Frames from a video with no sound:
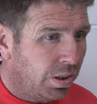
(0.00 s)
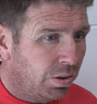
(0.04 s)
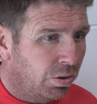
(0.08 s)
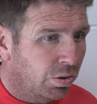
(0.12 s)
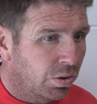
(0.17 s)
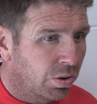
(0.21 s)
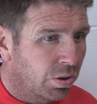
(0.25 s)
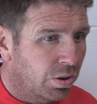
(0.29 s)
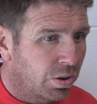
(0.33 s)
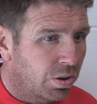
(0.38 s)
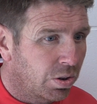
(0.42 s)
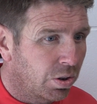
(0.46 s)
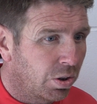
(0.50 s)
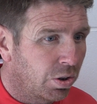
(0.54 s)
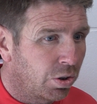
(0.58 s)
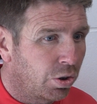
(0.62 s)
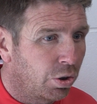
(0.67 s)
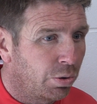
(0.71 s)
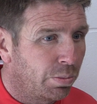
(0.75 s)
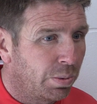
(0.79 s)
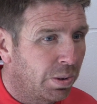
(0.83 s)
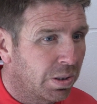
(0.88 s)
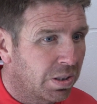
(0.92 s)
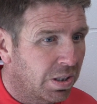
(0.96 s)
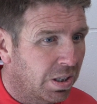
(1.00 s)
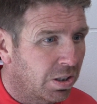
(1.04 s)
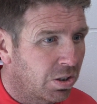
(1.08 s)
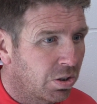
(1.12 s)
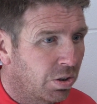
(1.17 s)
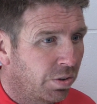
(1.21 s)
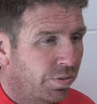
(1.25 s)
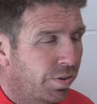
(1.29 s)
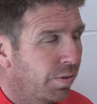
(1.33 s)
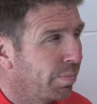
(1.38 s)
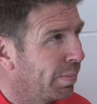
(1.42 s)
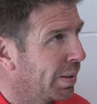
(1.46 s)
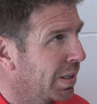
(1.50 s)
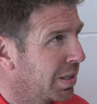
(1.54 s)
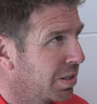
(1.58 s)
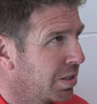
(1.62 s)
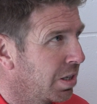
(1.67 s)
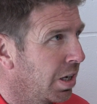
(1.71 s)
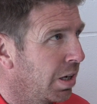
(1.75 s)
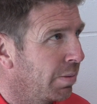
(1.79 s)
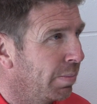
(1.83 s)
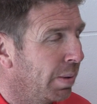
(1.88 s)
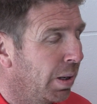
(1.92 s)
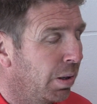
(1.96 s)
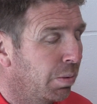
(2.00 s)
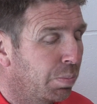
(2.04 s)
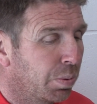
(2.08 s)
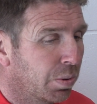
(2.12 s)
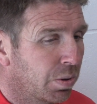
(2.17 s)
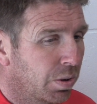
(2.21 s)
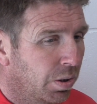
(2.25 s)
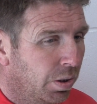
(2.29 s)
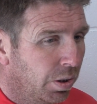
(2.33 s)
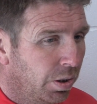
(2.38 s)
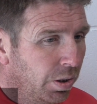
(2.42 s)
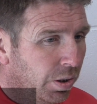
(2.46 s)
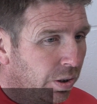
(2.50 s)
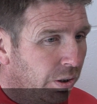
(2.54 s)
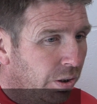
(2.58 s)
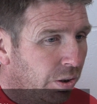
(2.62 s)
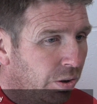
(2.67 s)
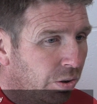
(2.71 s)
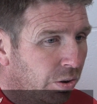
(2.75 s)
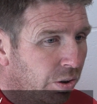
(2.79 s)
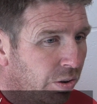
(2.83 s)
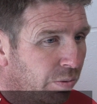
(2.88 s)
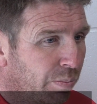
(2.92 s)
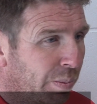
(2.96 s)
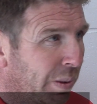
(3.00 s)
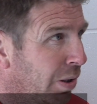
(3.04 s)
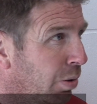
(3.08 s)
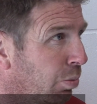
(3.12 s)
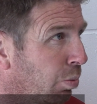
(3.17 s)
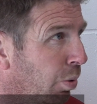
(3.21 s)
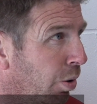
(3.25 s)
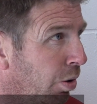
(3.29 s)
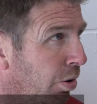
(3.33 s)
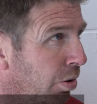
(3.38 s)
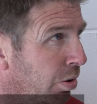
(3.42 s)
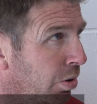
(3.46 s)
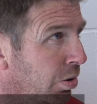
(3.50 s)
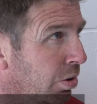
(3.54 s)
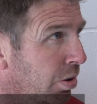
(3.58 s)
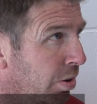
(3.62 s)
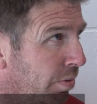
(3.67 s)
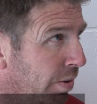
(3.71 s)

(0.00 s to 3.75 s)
I know sort of New Mills had a sort of a mixed team out, but they've beat the Warringtons.